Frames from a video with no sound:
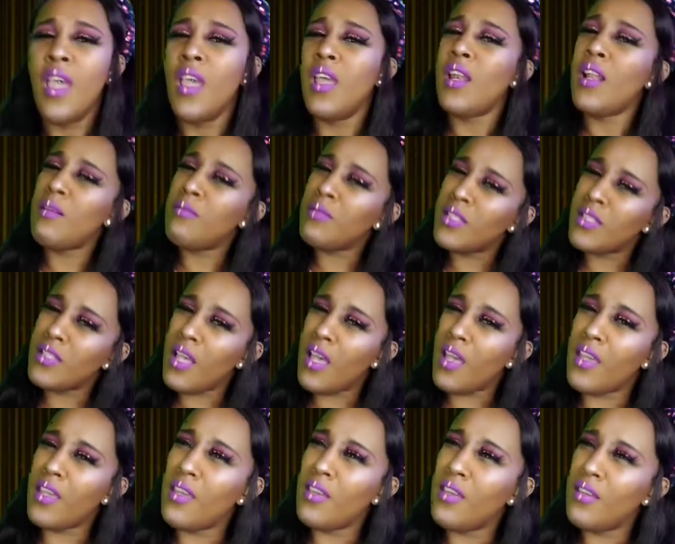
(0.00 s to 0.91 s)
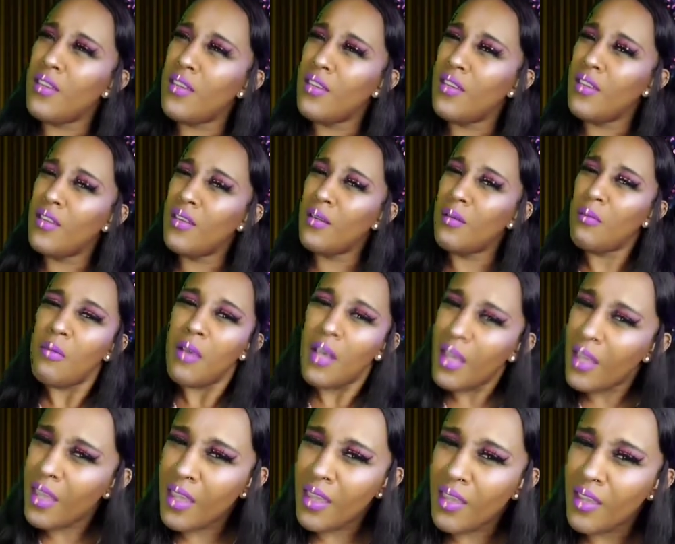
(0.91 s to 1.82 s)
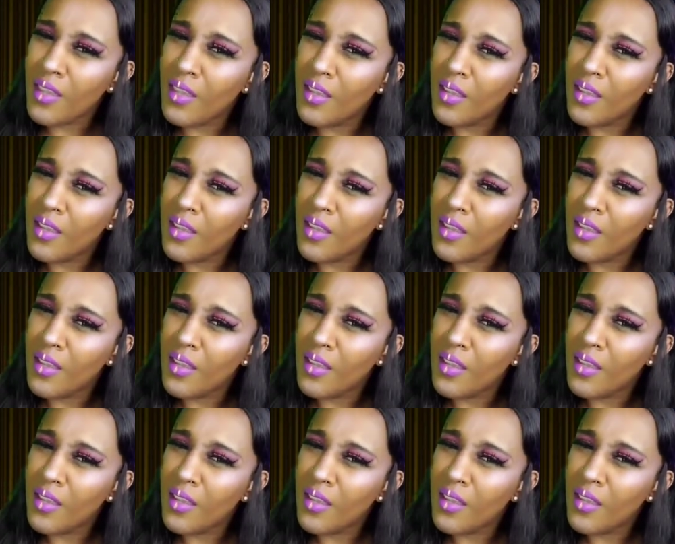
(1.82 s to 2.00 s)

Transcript: And I was like, what?